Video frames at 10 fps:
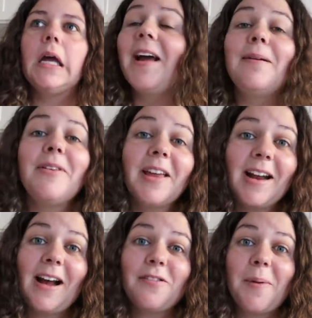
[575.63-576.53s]
Like I'm really
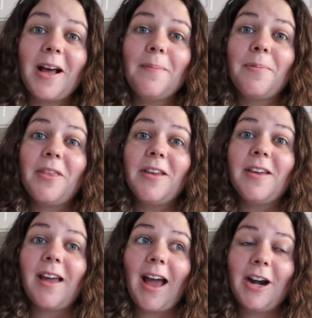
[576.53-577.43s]
gonna have to pick up
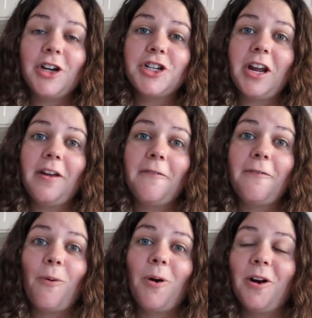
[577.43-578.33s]
the energy
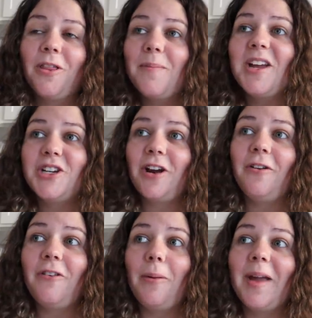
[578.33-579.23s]
for the main
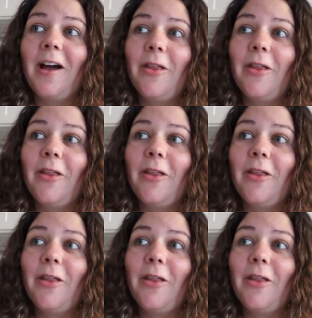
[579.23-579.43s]
channel filming.